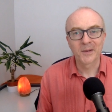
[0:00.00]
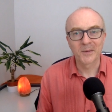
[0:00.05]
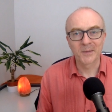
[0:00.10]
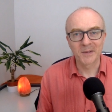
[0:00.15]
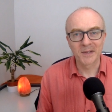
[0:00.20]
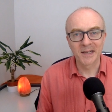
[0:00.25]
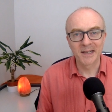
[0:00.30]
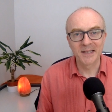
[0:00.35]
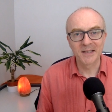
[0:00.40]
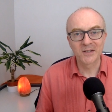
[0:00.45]

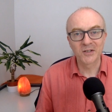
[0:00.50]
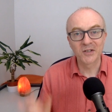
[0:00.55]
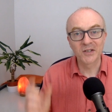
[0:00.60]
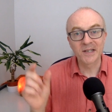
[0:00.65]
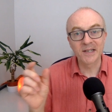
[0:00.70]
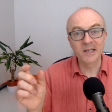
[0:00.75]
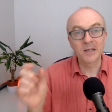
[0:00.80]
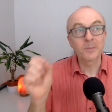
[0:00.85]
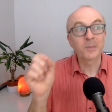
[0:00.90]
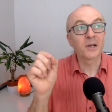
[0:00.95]
Okay,
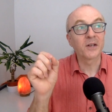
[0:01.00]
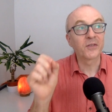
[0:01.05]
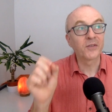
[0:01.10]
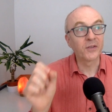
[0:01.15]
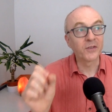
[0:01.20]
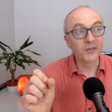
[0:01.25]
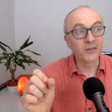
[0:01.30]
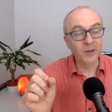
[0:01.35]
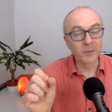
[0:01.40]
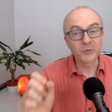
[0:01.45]
did plus
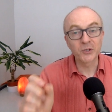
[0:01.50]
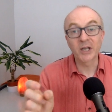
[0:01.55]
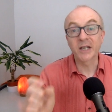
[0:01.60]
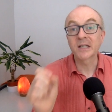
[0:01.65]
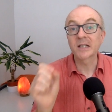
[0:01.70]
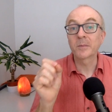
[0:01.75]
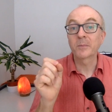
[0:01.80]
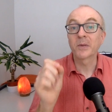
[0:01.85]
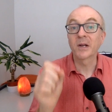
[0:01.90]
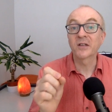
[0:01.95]
the
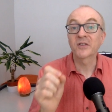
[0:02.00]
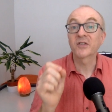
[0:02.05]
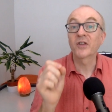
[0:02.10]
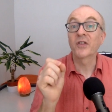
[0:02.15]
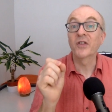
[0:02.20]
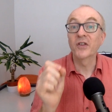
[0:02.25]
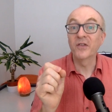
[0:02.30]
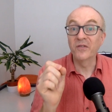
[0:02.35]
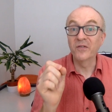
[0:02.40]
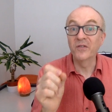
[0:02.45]
subject plus
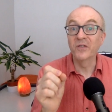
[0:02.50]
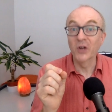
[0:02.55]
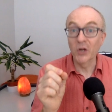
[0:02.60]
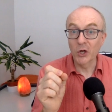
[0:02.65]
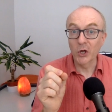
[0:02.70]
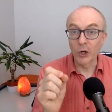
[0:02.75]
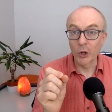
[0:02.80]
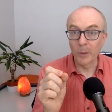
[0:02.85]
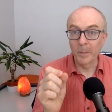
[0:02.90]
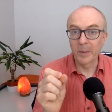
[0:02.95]
the
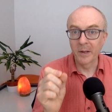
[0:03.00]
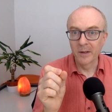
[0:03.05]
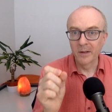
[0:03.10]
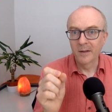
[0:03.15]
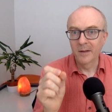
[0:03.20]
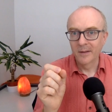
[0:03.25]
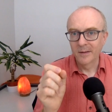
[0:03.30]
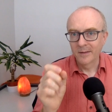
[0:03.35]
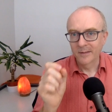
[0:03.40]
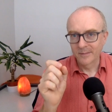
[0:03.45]
verb
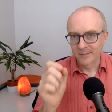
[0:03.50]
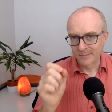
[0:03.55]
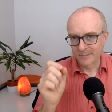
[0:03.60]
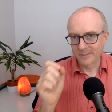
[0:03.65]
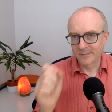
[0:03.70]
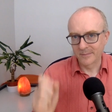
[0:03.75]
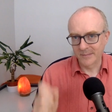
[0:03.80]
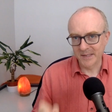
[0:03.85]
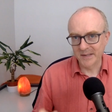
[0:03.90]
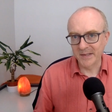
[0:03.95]

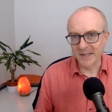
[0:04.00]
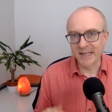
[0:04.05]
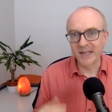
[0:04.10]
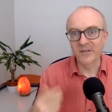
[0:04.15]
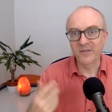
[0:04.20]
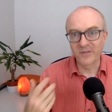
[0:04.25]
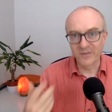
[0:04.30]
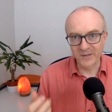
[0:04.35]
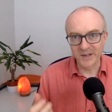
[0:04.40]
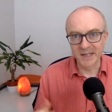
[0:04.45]
in the
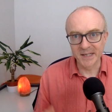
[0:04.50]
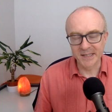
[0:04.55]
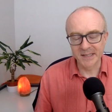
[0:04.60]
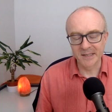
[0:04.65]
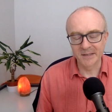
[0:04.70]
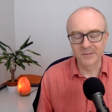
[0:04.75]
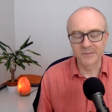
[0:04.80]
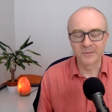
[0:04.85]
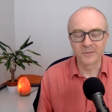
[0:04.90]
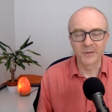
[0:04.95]

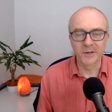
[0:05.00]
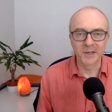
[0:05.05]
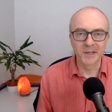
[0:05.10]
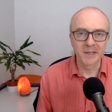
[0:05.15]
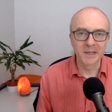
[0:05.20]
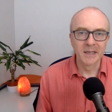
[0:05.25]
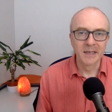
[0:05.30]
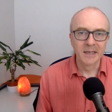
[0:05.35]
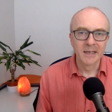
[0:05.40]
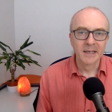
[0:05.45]
infinitive, right?
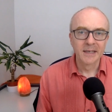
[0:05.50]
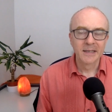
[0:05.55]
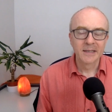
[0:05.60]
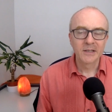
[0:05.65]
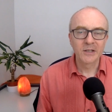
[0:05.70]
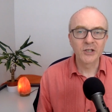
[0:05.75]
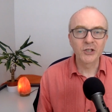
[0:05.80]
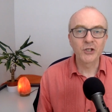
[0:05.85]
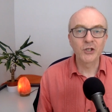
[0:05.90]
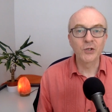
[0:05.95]

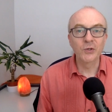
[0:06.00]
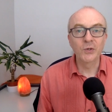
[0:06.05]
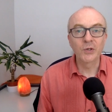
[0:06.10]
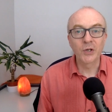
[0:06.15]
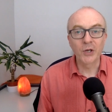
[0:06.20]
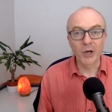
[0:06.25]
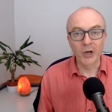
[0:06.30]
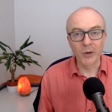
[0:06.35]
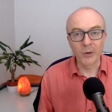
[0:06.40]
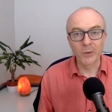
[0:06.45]
Did you
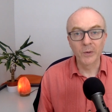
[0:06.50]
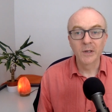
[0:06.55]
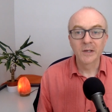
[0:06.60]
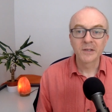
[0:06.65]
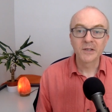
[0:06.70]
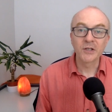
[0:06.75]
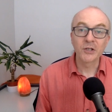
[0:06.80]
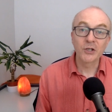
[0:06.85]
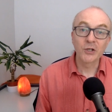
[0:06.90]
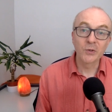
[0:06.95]
go?
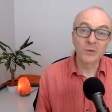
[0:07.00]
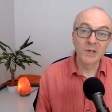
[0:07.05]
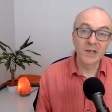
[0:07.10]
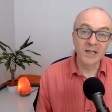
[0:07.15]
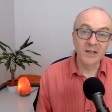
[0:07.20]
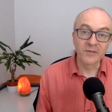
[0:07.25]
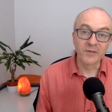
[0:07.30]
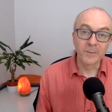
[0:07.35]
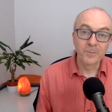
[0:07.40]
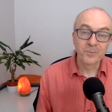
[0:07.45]
Did you live?